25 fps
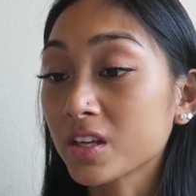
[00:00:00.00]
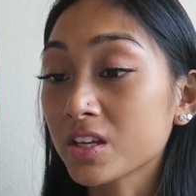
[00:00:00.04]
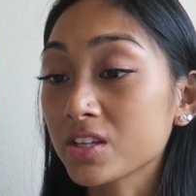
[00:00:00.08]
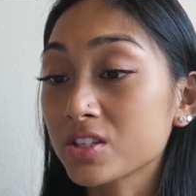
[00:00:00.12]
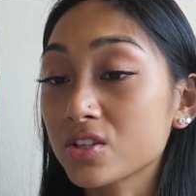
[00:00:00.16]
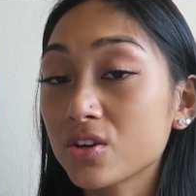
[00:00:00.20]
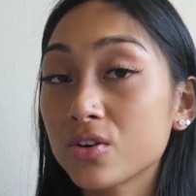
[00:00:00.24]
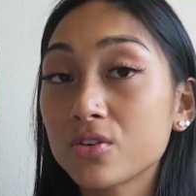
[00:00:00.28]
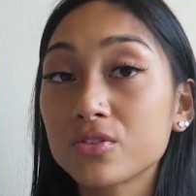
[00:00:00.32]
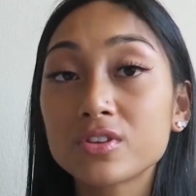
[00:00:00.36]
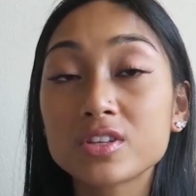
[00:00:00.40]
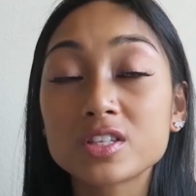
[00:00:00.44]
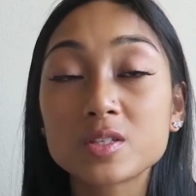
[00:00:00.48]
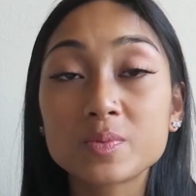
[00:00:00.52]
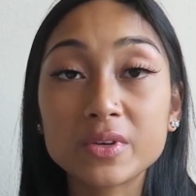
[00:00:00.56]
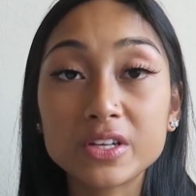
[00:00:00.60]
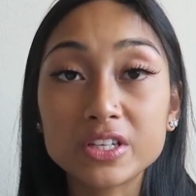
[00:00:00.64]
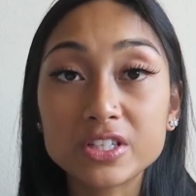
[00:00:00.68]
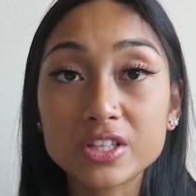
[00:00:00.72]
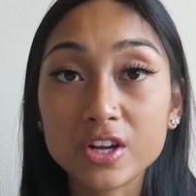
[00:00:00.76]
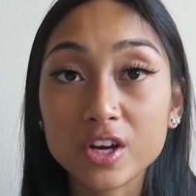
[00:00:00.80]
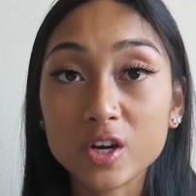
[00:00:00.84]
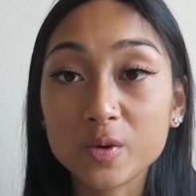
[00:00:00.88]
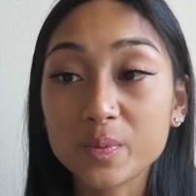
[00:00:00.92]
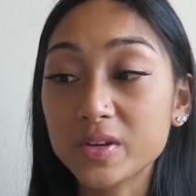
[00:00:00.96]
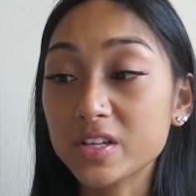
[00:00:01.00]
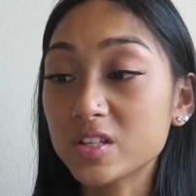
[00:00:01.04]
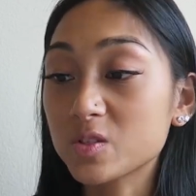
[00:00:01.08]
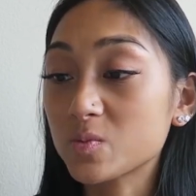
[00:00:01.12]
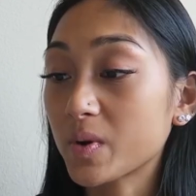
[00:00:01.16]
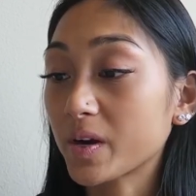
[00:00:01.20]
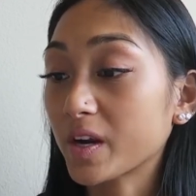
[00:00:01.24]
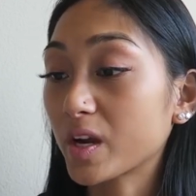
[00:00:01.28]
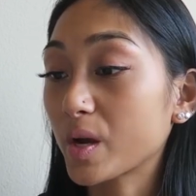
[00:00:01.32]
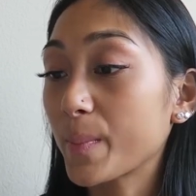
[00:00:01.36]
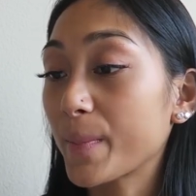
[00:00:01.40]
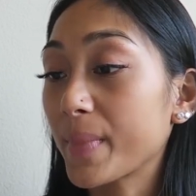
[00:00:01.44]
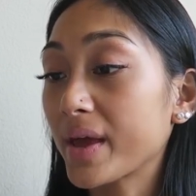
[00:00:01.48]
So the speech therapist
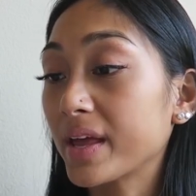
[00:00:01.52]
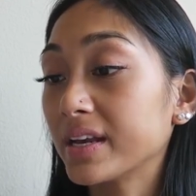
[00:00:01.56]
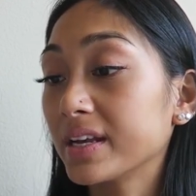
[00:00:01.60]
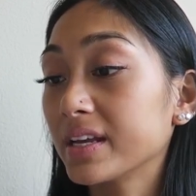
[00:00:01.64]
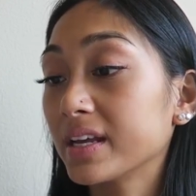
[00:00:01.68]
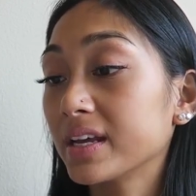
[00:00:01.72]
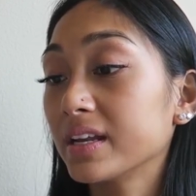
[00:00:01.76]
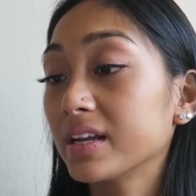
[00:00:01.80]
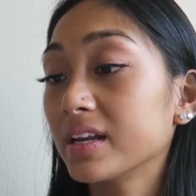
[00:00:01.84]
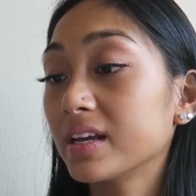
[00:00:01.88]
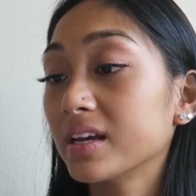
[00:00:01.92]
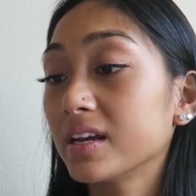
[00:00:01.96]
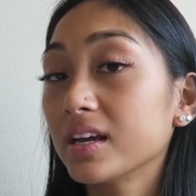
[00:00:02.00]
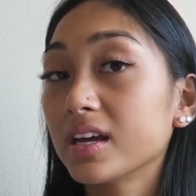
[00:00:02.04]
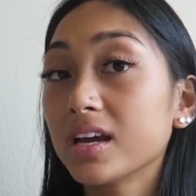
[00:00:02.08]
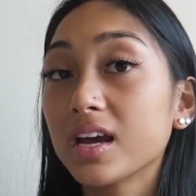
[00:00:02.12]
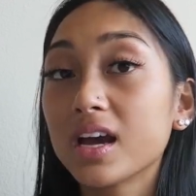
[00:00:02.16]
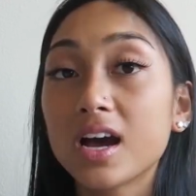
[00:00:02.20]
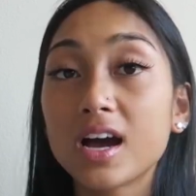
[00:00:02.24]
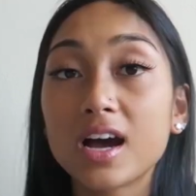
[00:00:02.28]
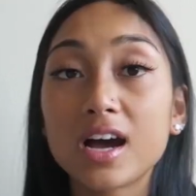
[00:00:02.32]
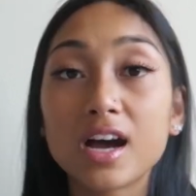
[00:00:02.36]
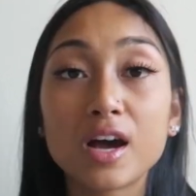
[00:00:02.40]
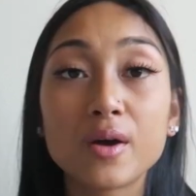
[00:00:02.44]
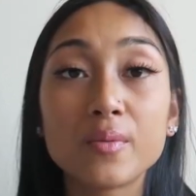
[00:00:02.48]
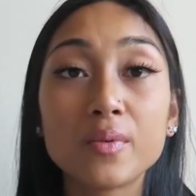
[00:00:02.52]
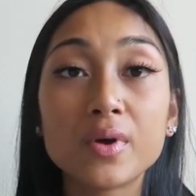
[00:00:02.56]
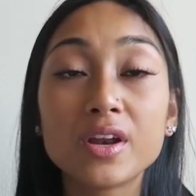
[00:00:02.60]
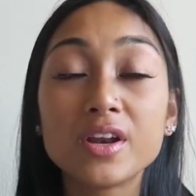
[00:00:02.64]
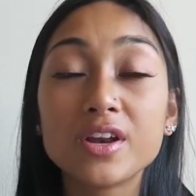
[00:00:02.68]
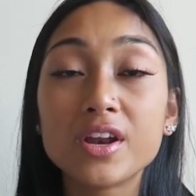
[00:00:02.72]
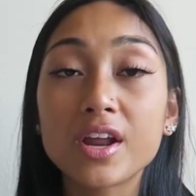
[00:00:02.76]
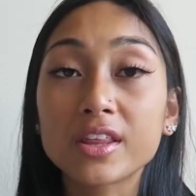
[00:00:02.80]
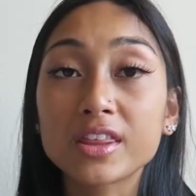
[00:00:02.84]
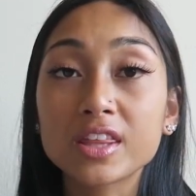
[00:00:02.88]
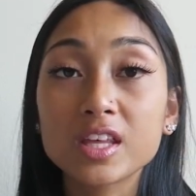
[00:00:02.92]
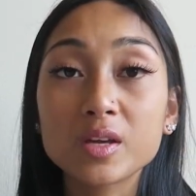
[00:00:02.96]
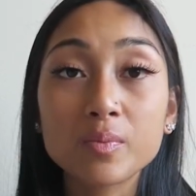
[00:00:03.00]
recommended um,
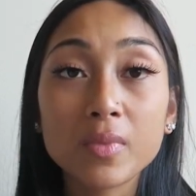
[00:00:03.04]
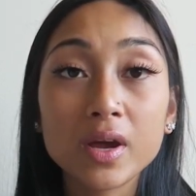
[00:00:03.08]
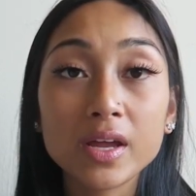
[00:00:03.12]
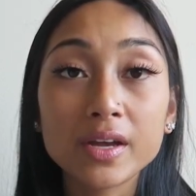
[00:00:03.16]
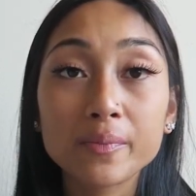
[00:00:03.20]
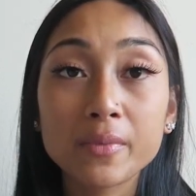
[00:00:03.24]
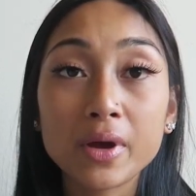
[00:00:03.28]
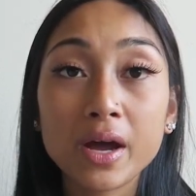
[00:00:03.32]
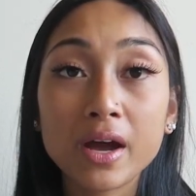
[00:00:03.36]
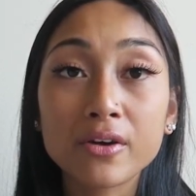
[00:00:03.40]
Nothing by